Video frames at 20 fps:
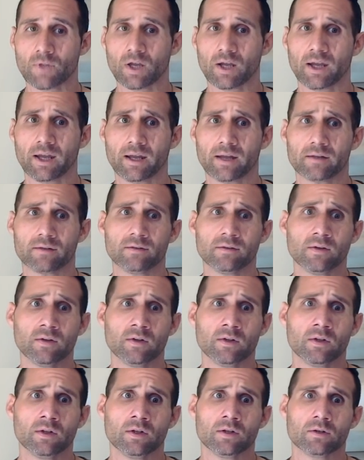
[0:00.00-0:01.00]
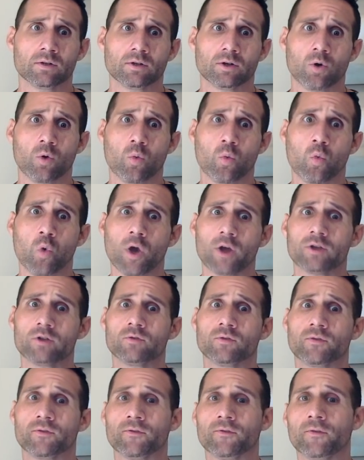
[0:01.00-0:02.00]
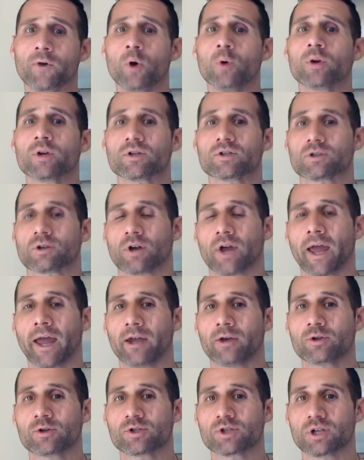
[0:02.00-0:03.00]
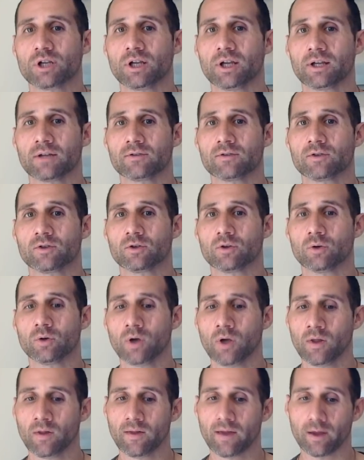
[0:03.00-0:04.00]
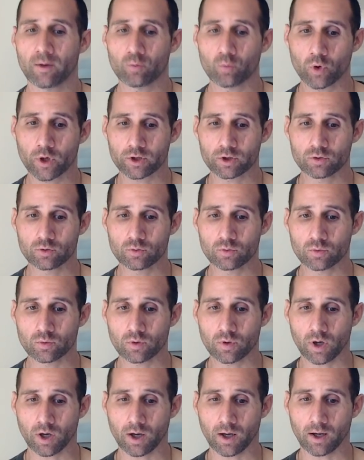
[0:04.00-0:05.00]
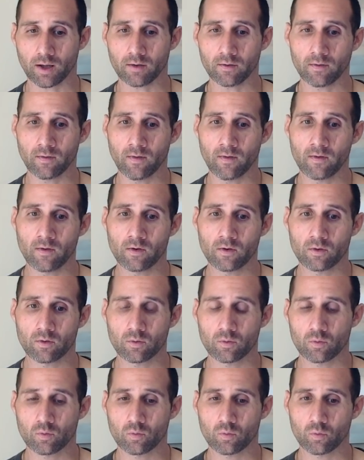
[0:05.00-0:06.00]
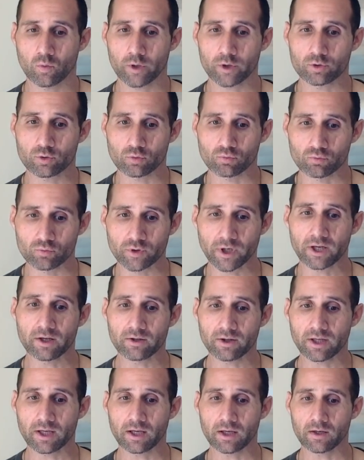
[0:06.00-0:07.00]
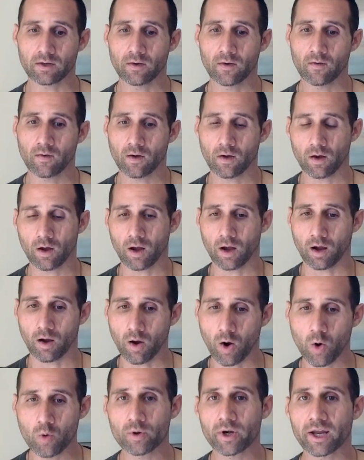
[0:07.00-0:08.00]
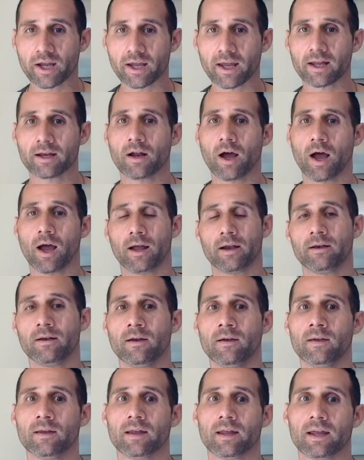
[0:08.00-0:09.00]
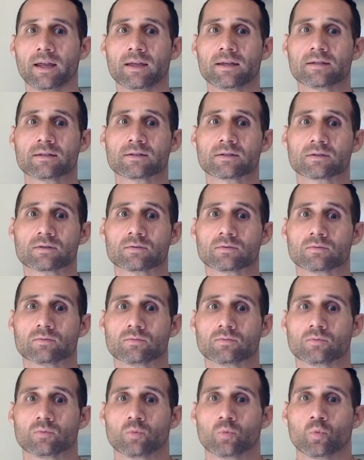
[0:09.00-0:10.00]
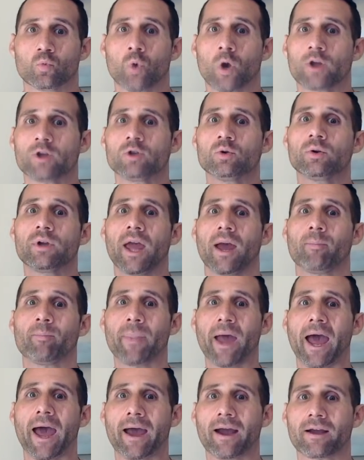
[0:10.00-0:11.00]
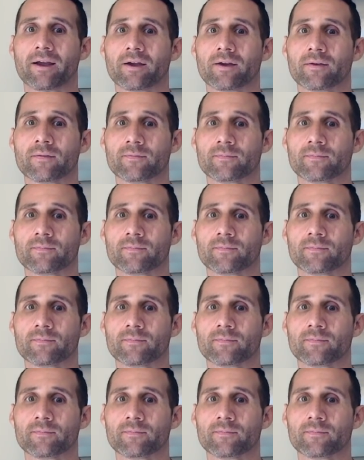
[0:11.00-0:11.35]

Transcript: And you know what you focus your energy into, and what you uh, what you're really uh, honing in on is what you get back.